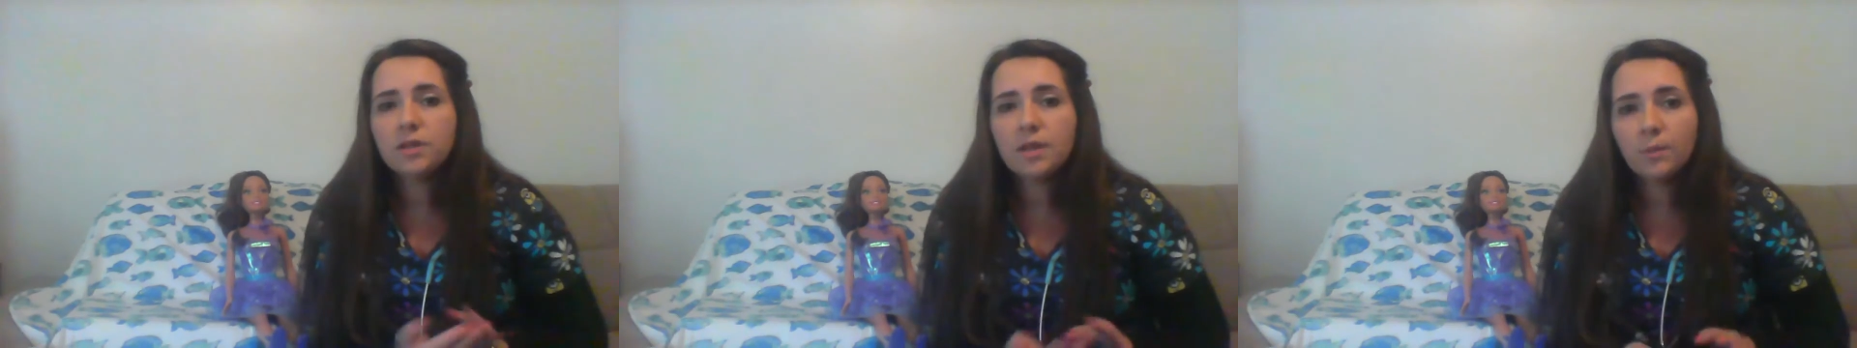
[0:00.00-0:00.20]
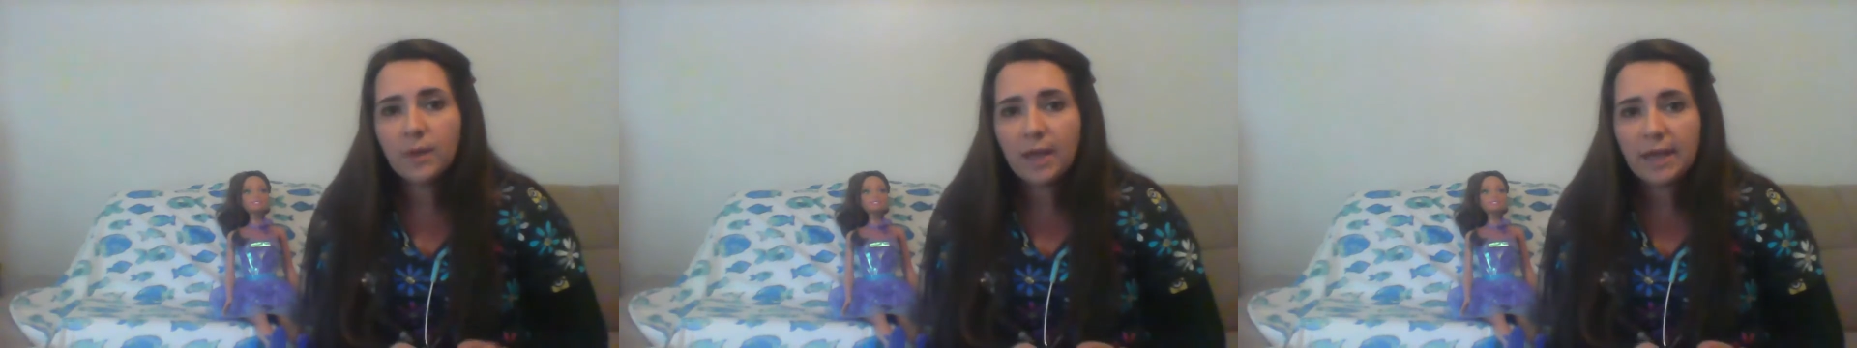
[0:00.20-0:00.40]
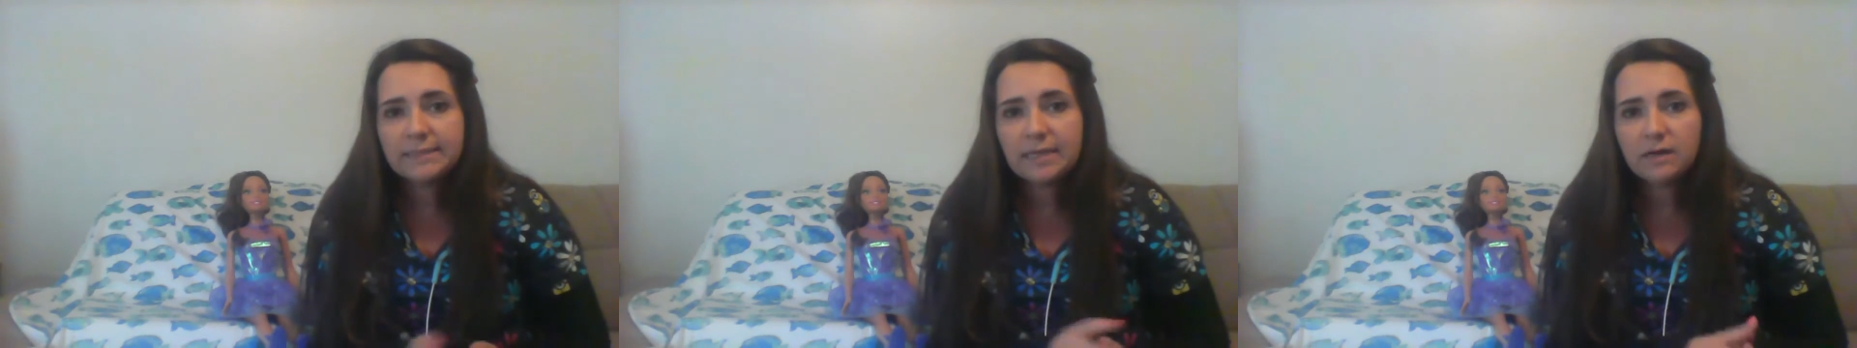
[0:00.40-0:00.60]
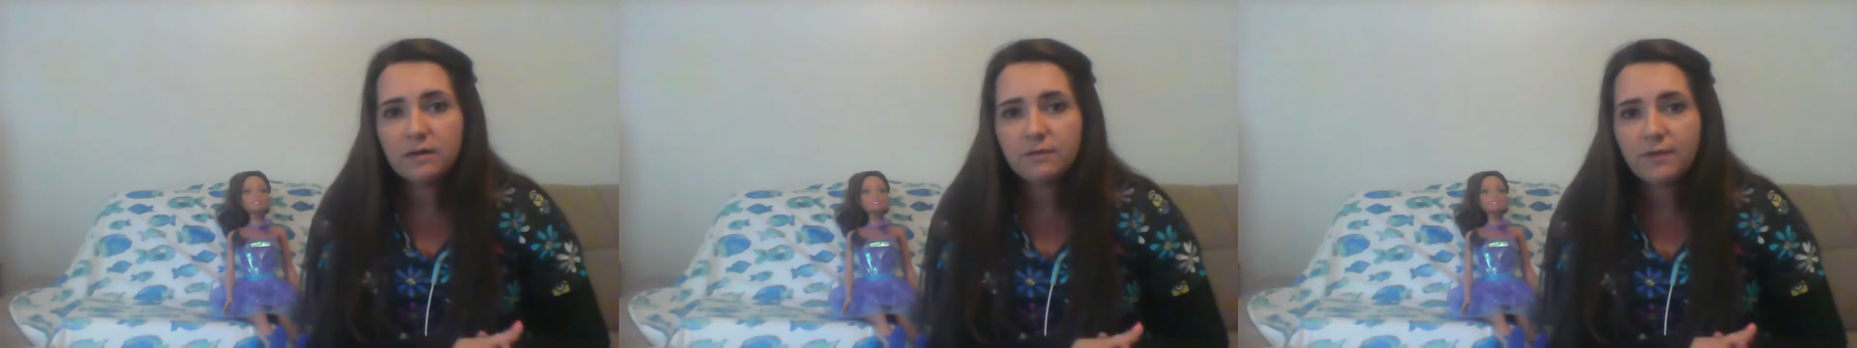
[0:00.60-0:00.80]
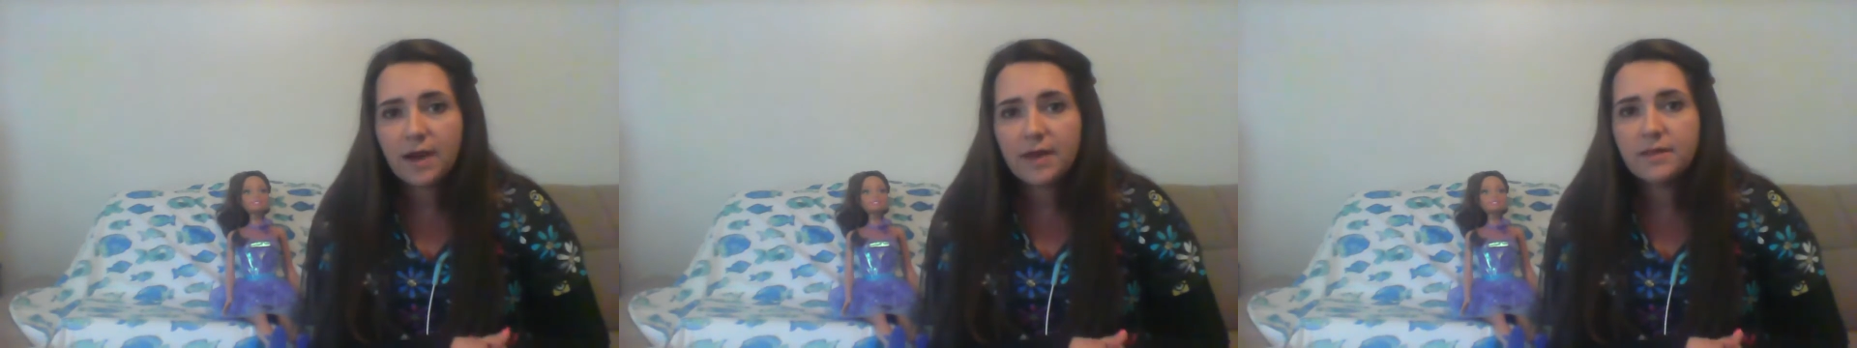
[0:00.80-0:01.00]
that we
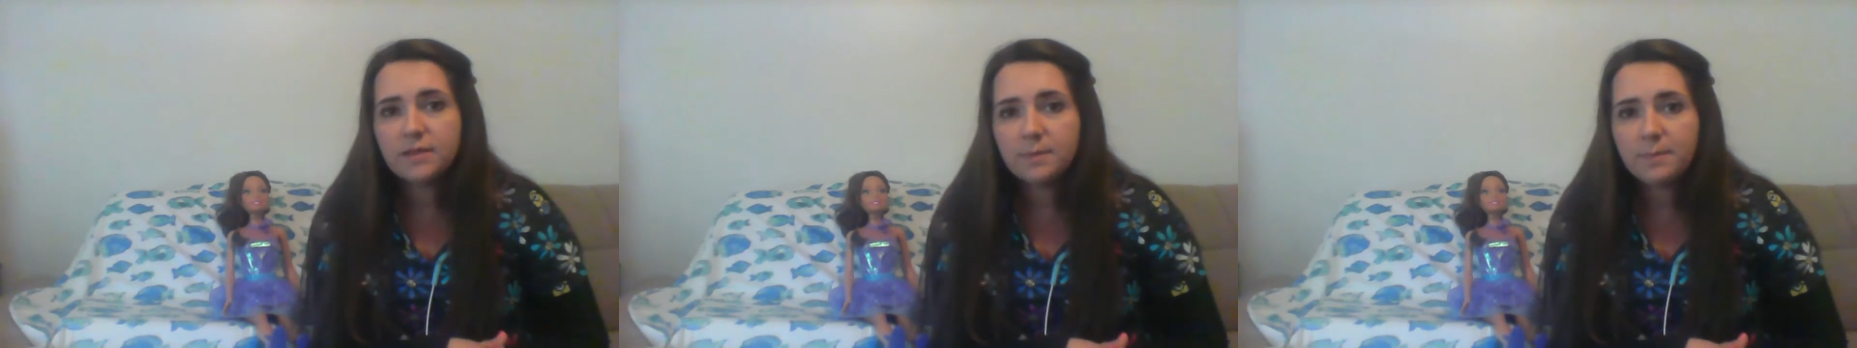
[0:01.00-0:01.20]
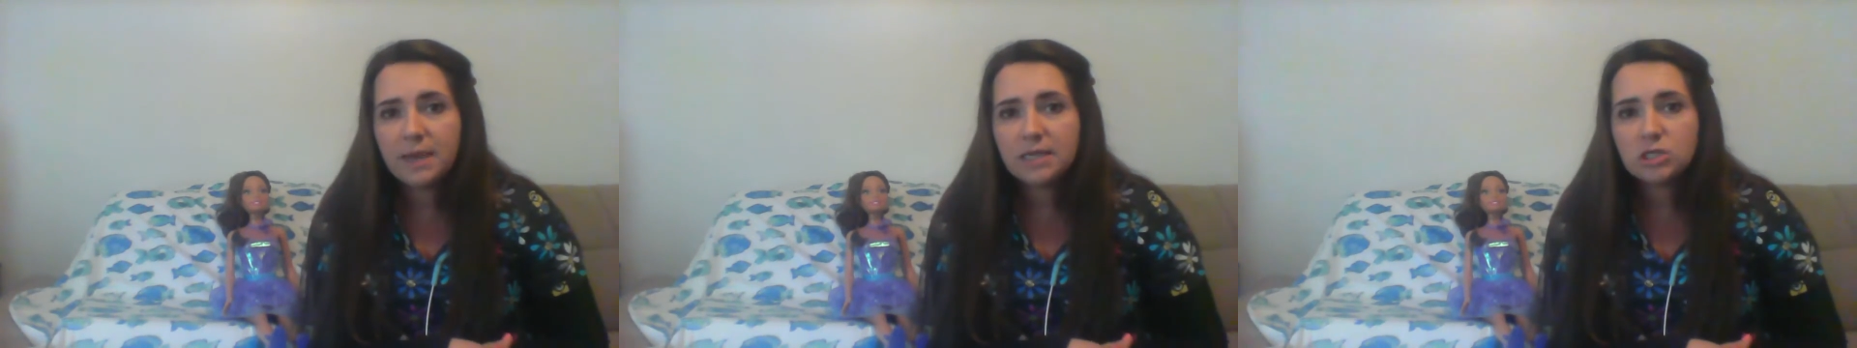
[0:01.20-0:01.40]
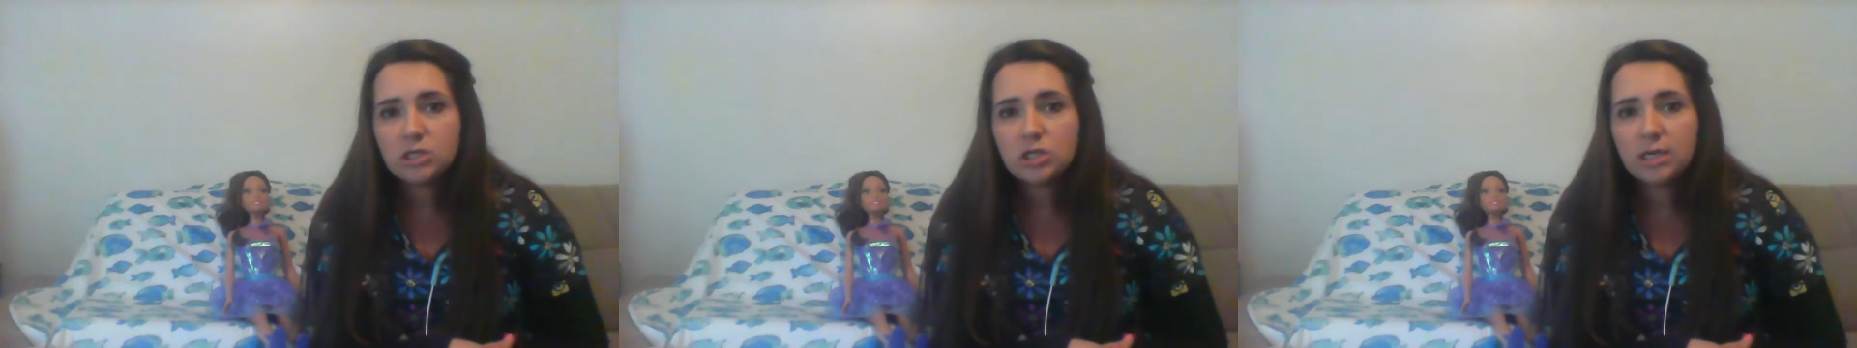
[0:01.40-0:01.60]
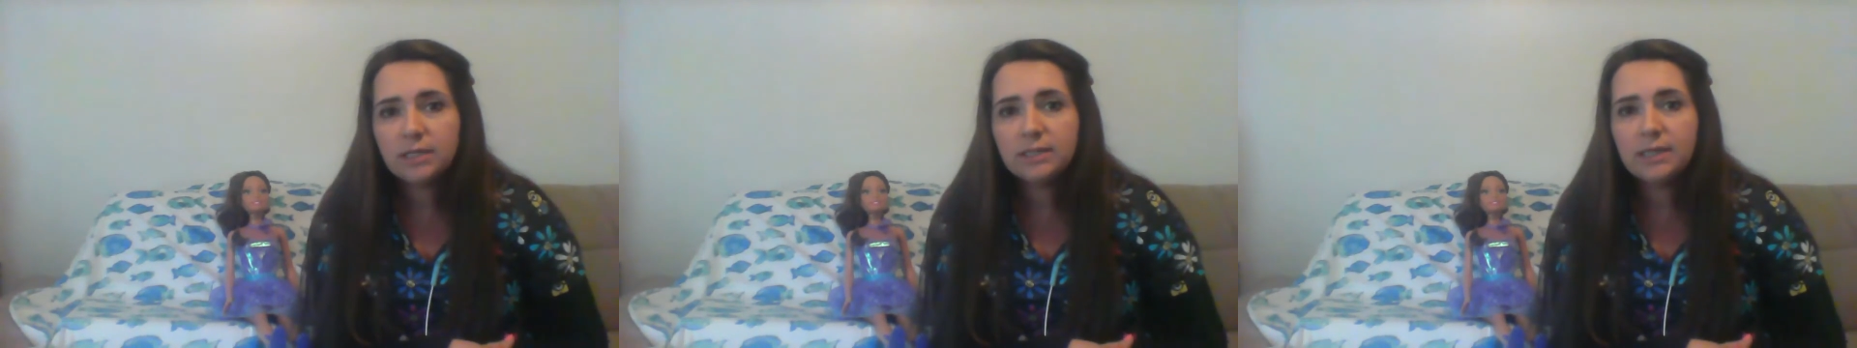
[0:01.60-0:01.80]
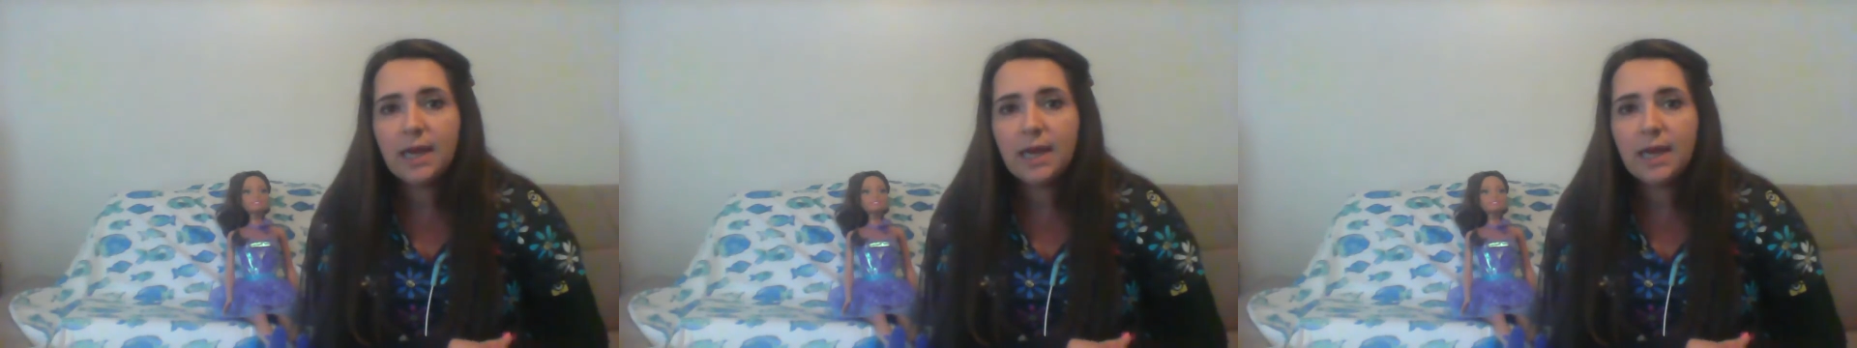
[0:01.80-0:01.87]
identify the patient,